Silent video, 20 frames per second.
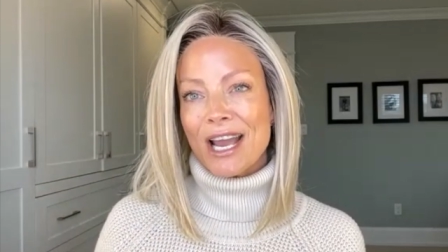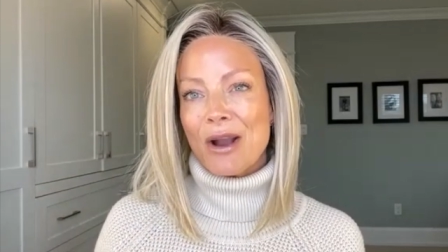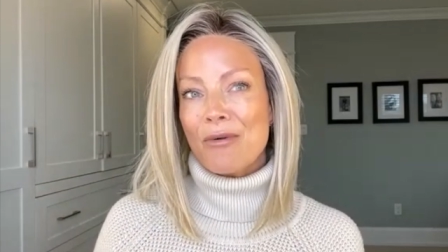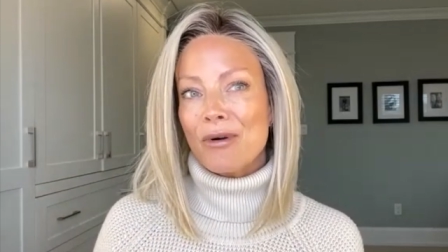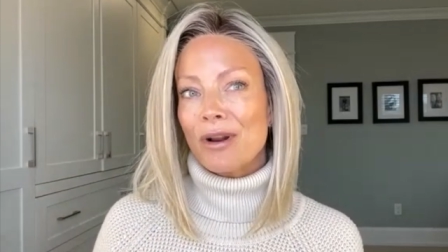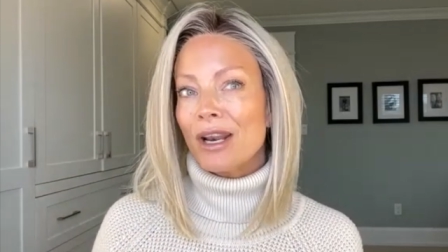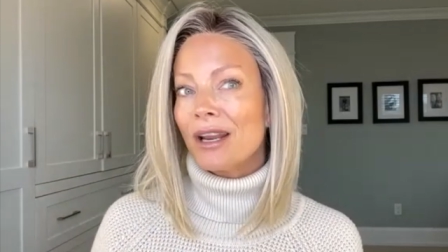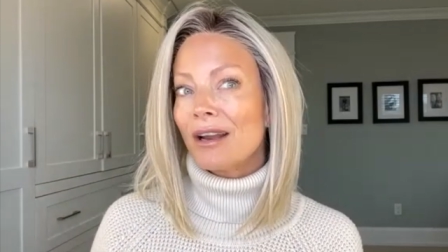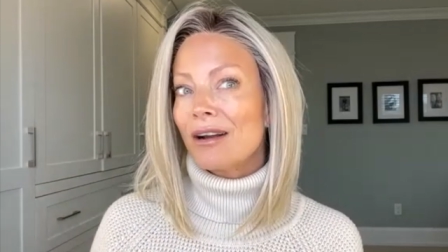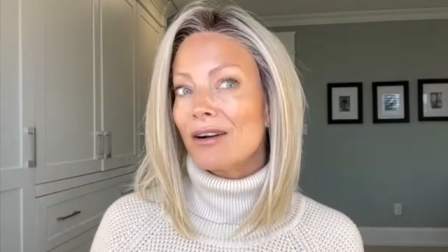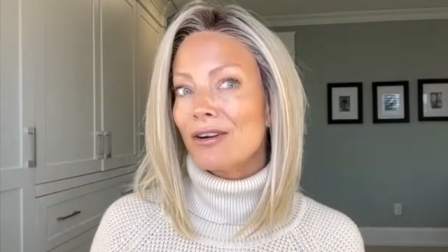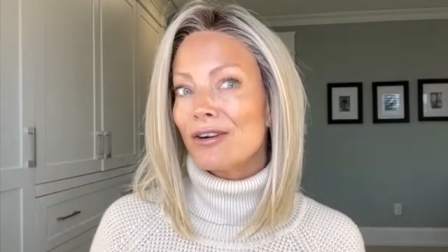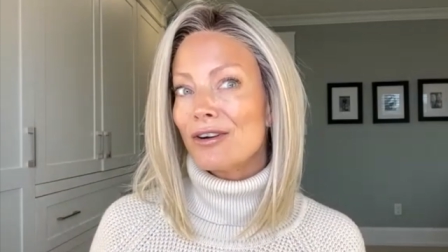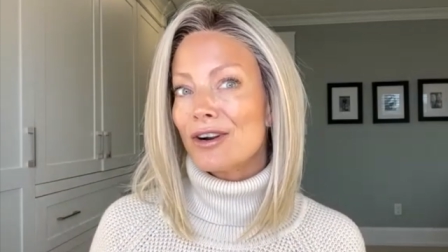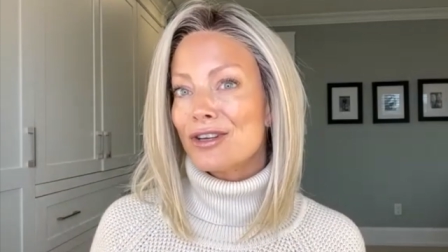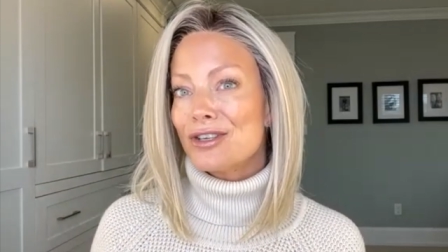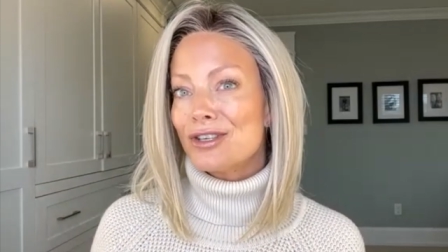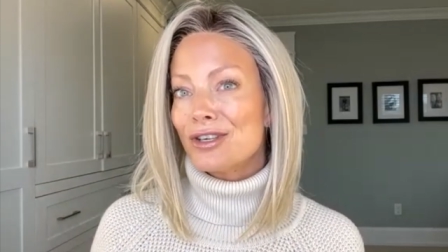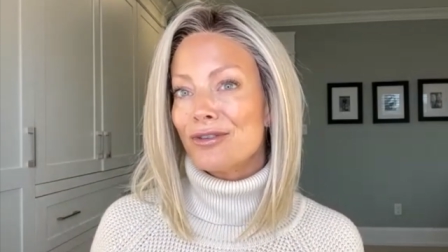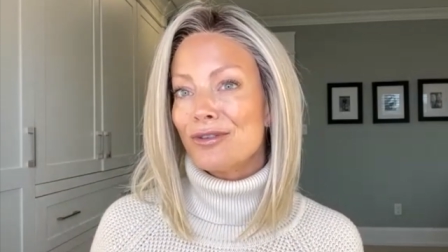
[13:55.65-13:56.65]
I would
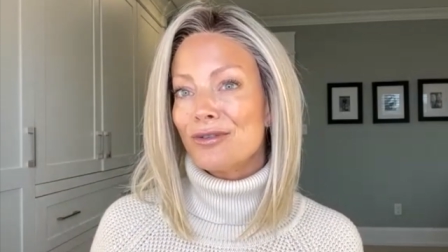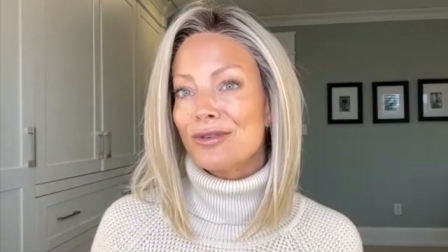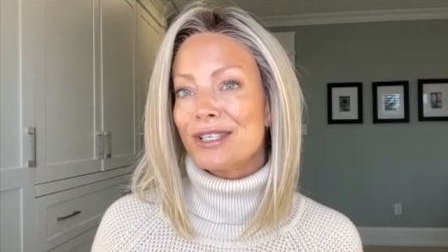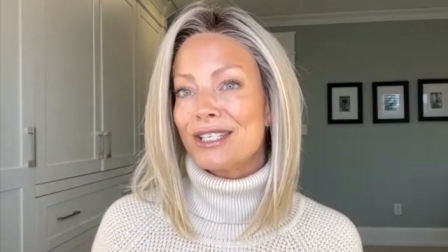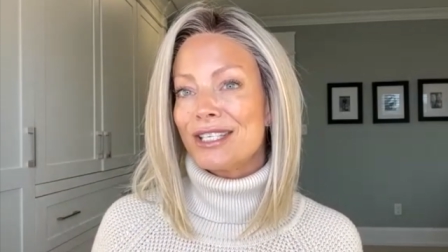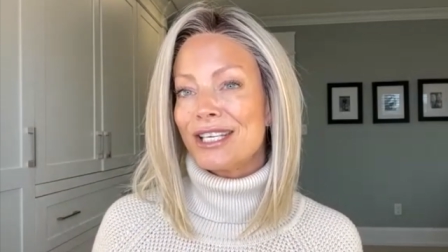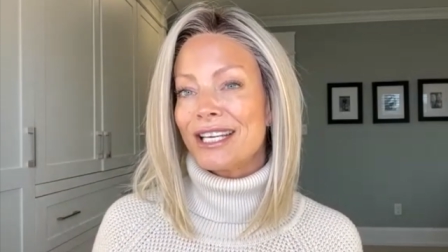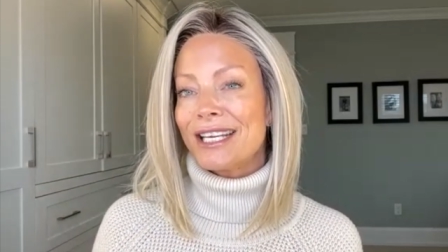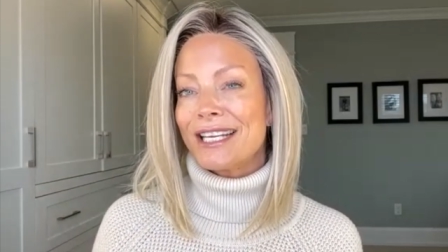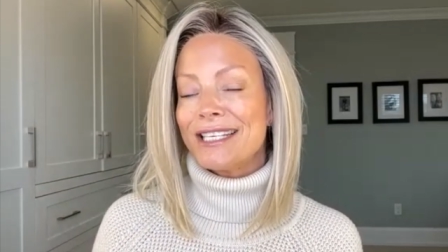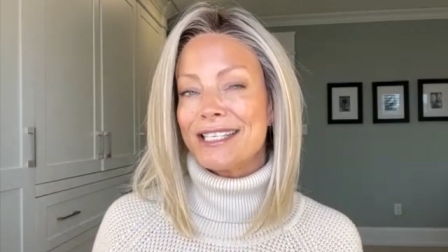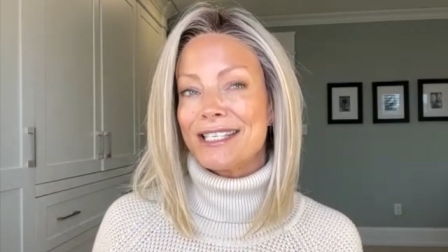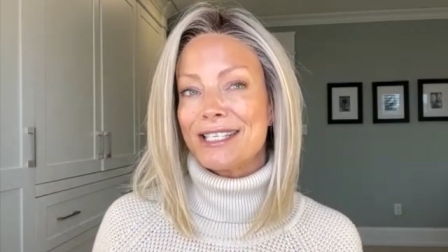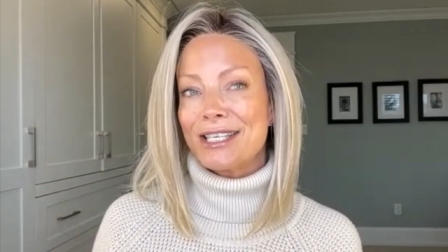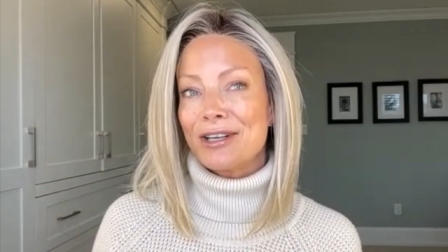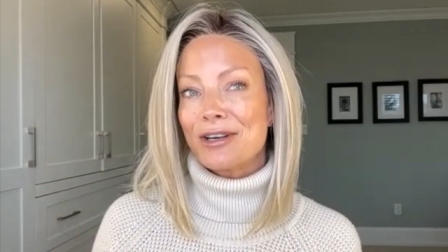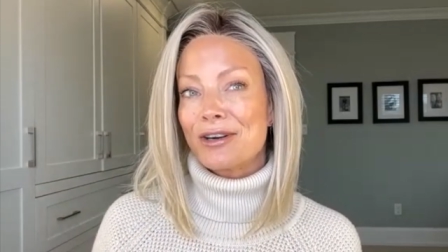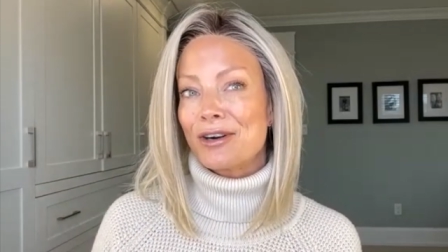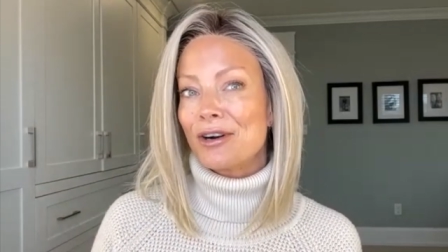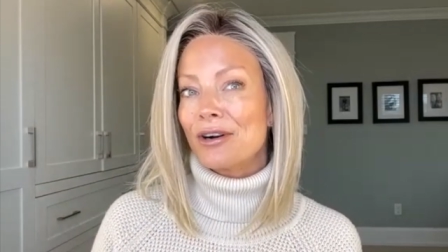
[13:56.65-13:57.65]
encourage you to
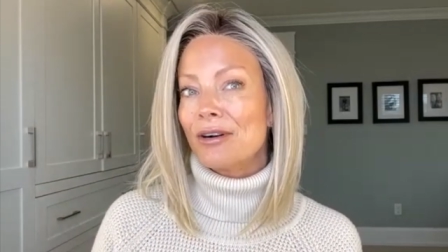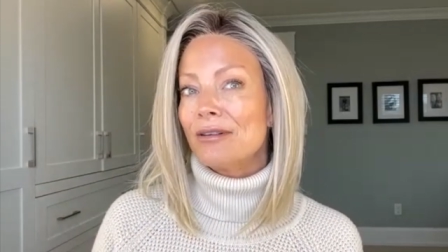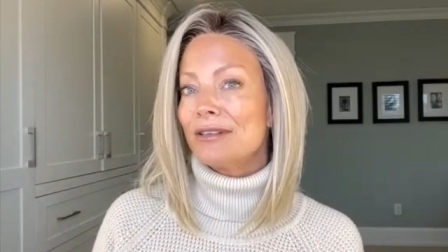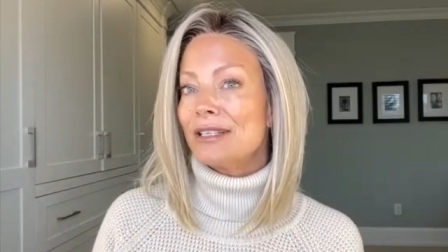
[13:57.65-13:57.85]
consider